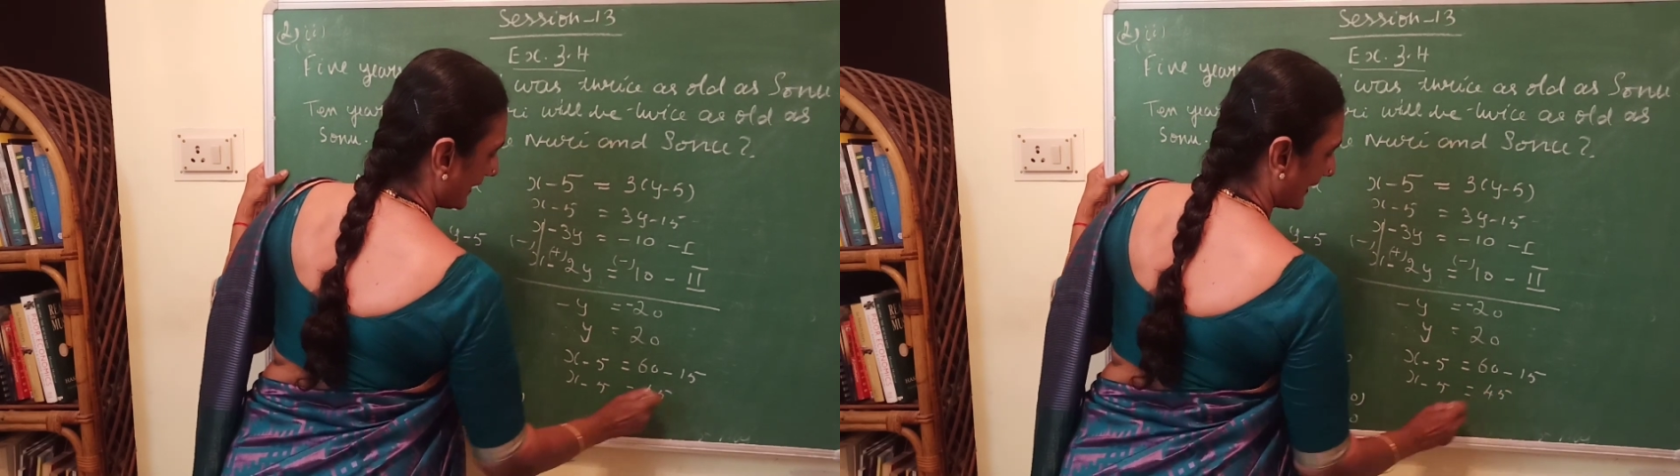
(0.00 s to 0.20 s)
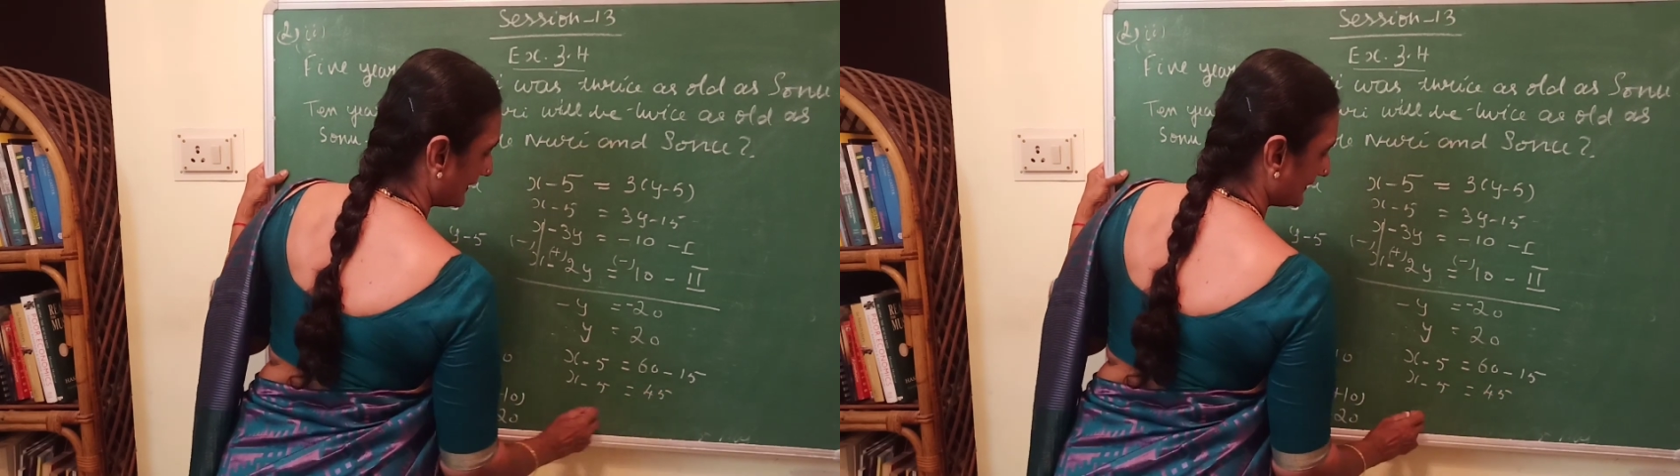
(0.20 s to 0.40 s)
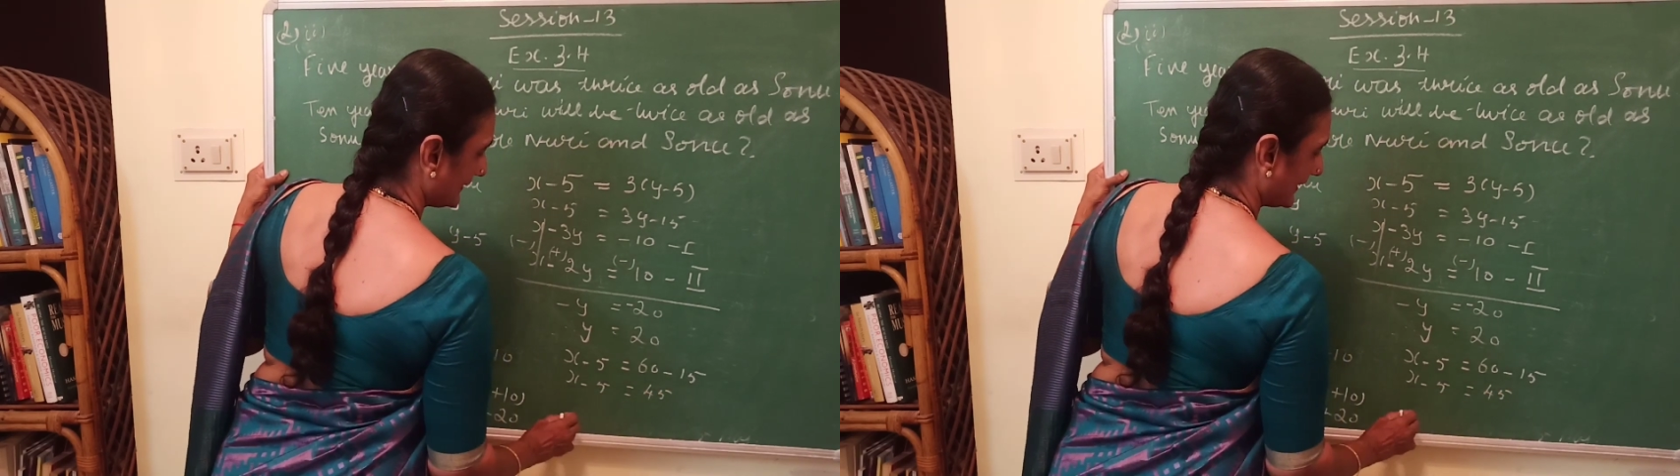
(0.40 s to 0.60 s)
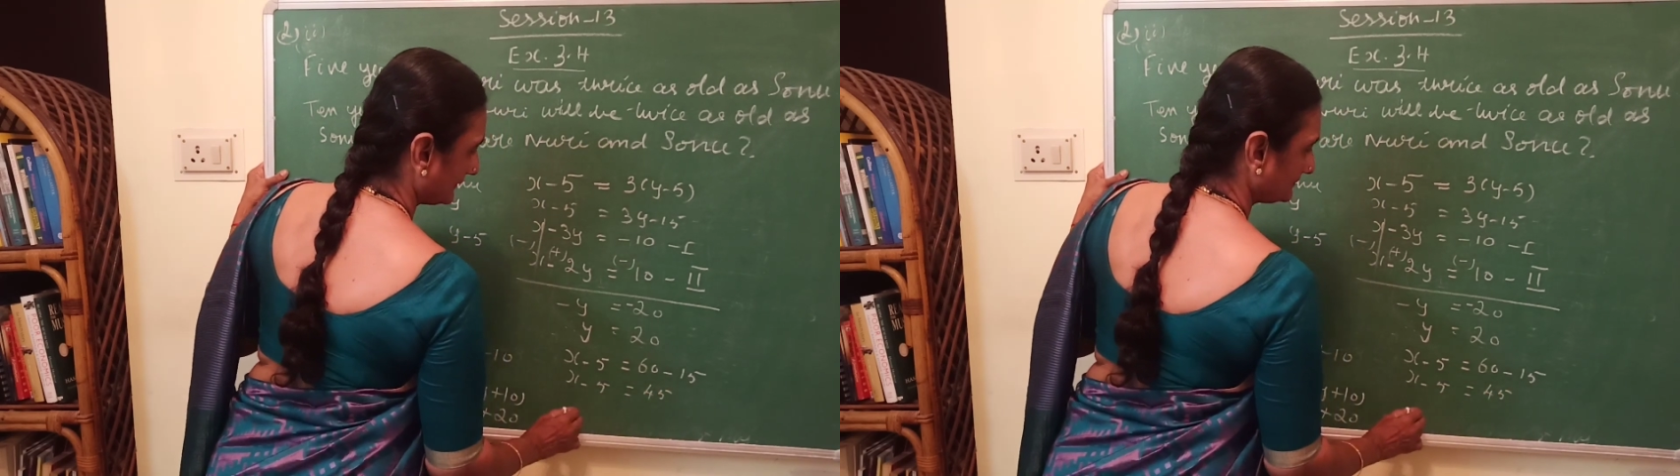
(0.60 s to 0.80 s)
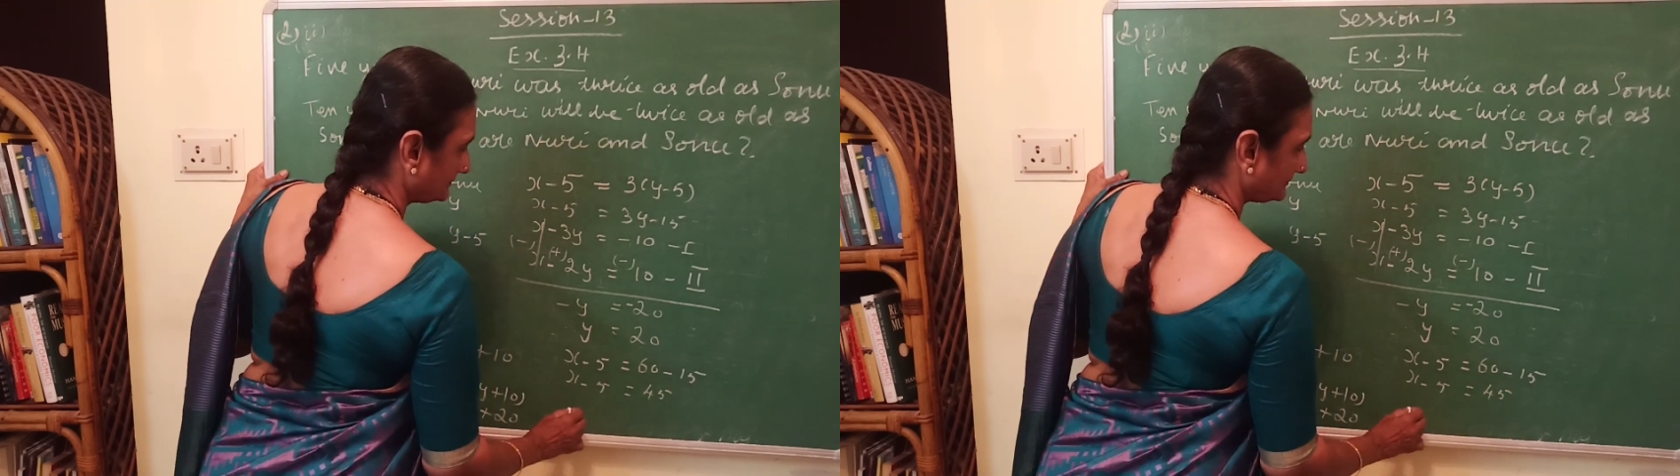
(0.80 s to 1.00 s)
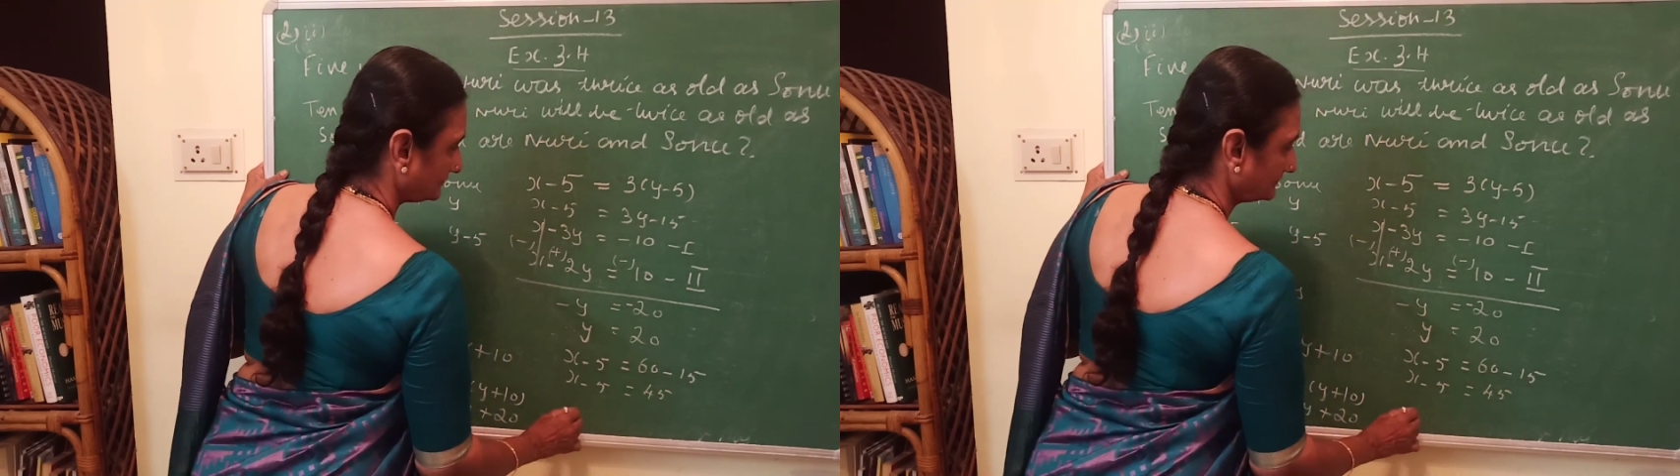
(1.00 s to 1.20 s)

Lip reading: and then